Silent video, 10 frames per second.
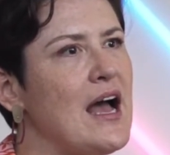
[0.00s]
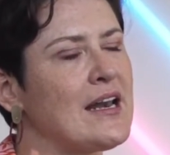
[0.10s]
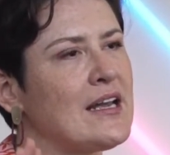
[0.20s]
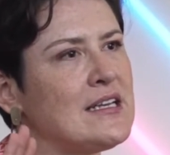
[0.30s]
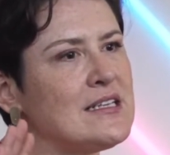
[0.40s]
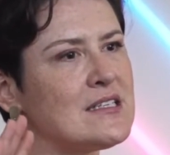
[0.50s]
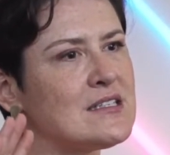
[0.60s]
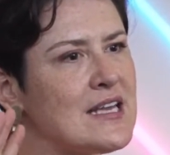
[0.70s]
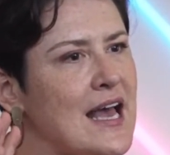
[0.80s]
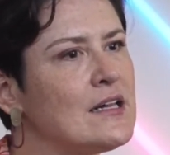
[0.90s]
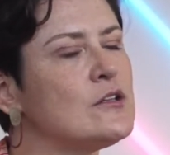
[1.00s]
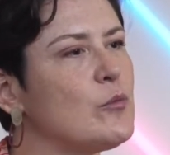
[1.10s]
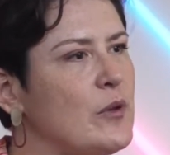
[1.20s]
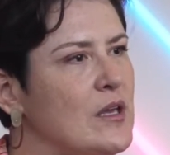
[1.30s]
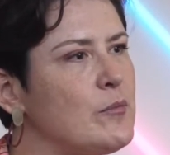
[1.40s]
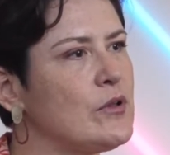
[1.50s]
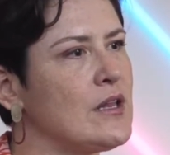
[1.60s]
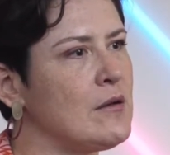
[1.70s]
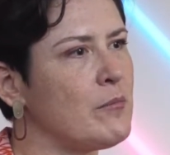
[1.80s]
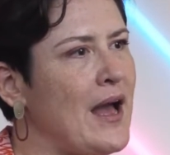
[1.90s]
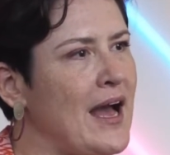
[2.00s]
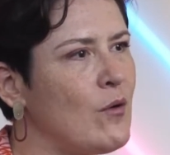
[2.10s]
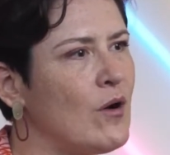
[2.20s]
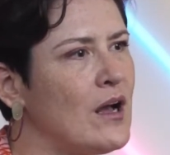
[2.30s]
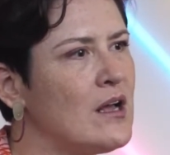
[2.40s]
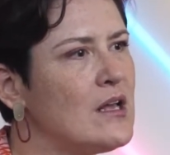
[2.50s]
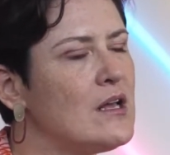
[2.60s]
and I need to tell the people in power